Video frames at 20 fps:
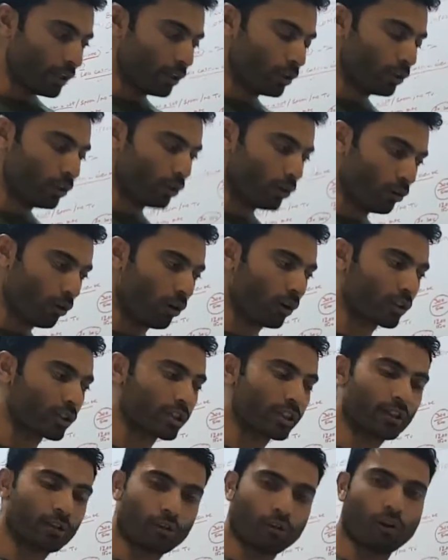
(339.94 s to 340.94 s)

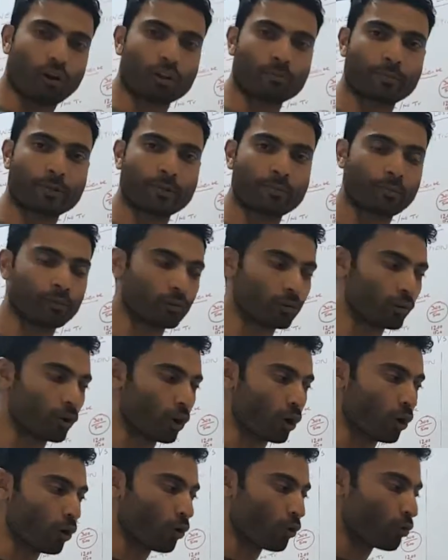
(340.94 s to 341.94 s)
Lots and lots of people
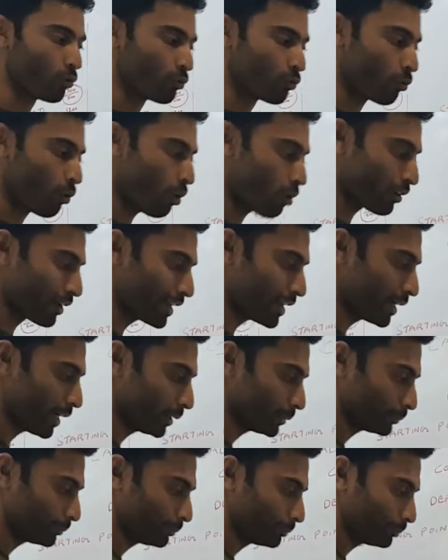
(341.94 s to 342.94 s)
go wrong
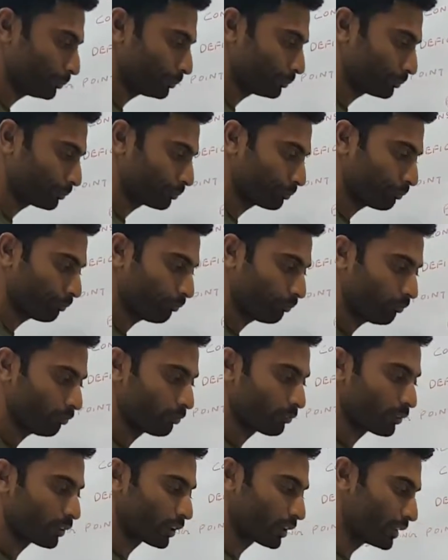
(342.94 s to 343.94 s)
here.
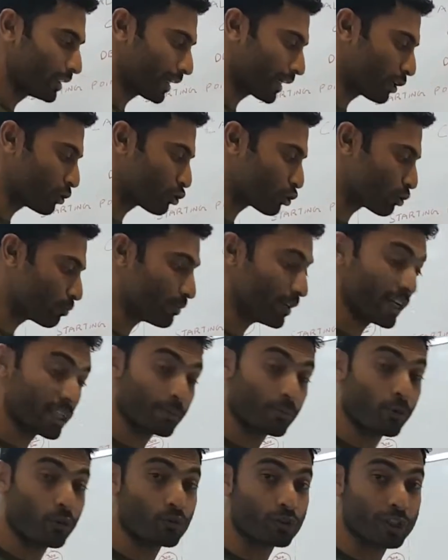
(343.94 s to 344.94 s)
They consume
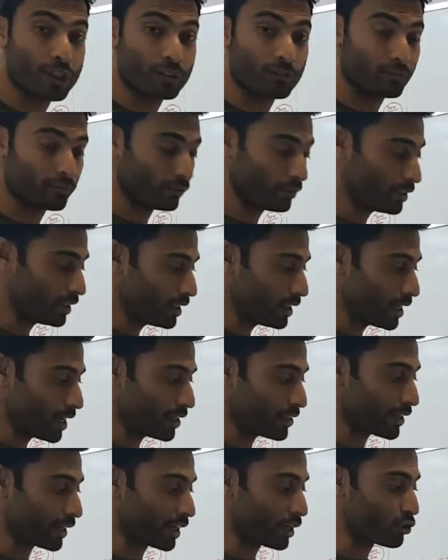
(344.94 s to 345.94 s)
less protein
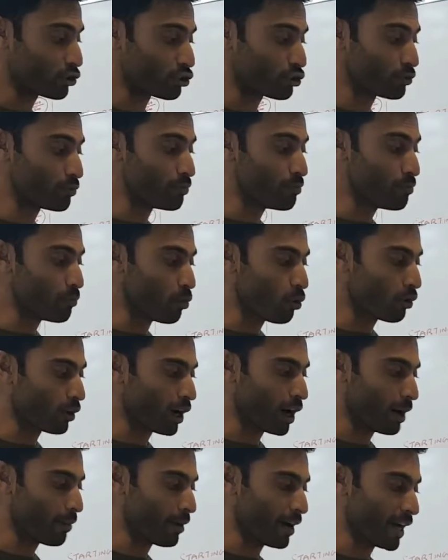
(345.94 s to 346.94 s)
and they consume more
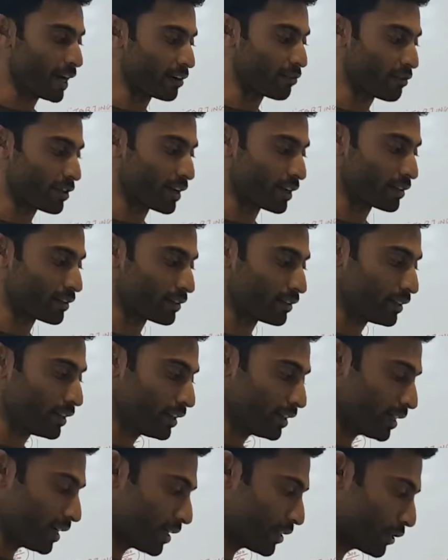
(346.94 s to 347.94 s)
carbohydrates,
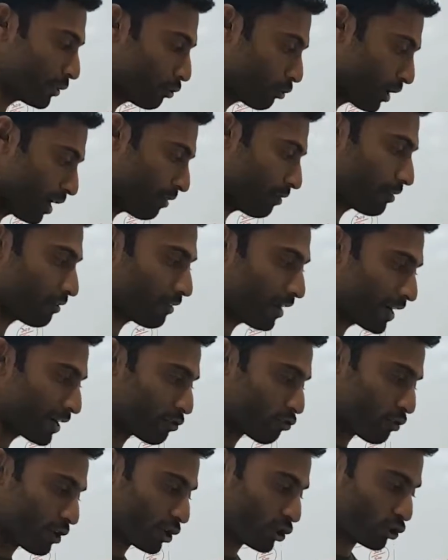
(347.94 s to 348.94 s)
and they don't have a
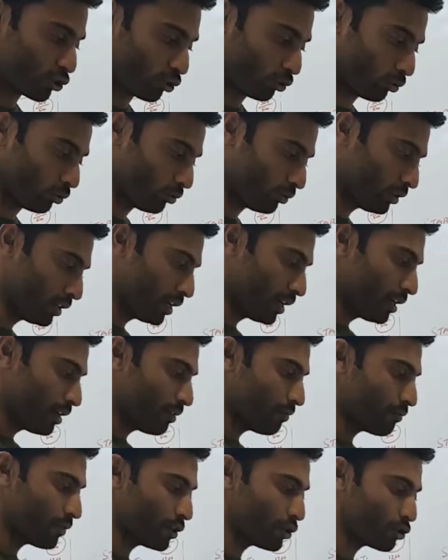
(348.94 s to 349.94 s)
right ratio.
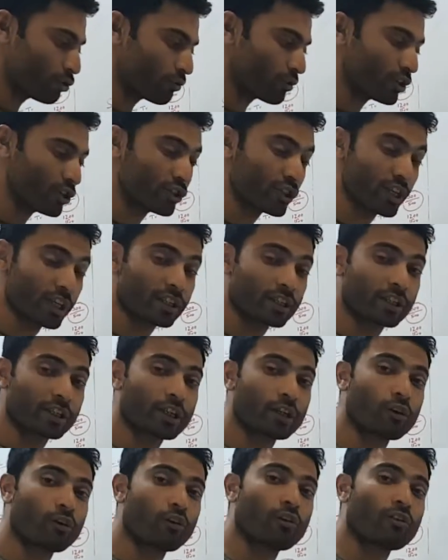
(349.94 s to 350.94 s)
When you're
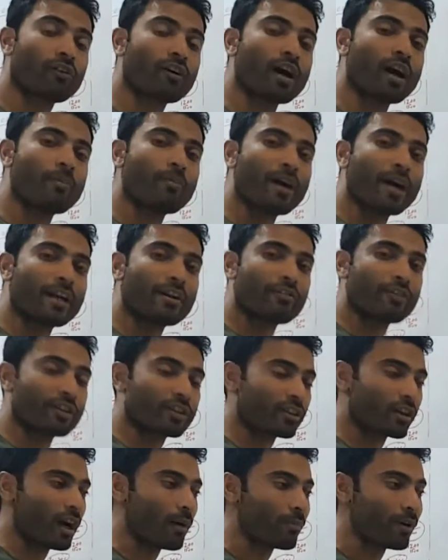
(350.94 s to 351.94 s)
ingesting a lot of
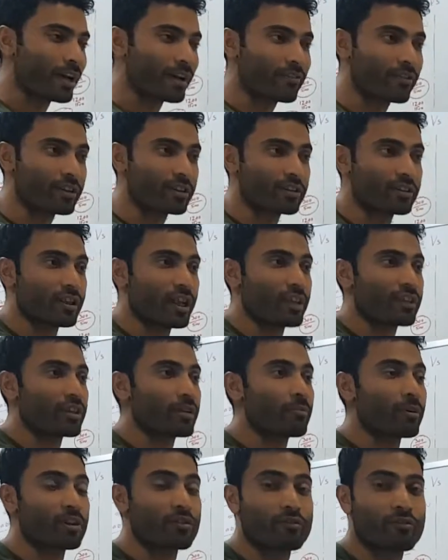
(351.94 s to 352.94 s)
carbohydrates, carbohydrates is
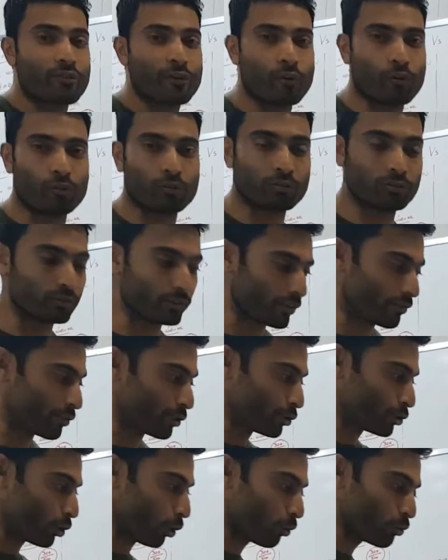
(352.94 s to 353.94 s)
nothing but fuel. If
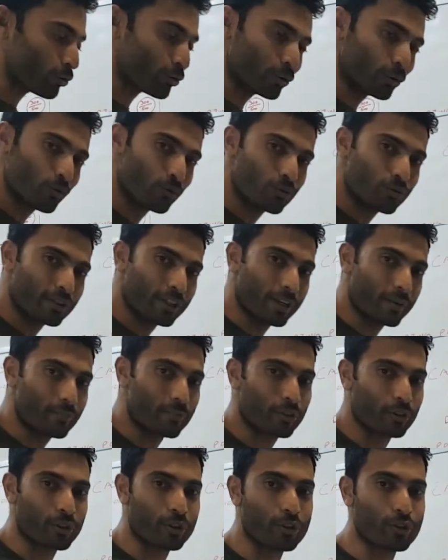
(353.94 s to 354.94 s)
you don't use them,
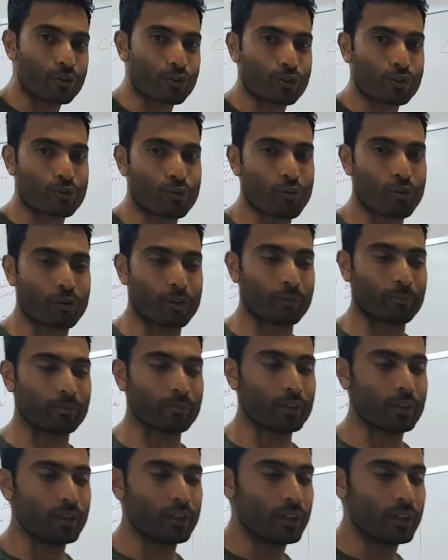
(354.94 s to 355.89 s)
you're going to store them.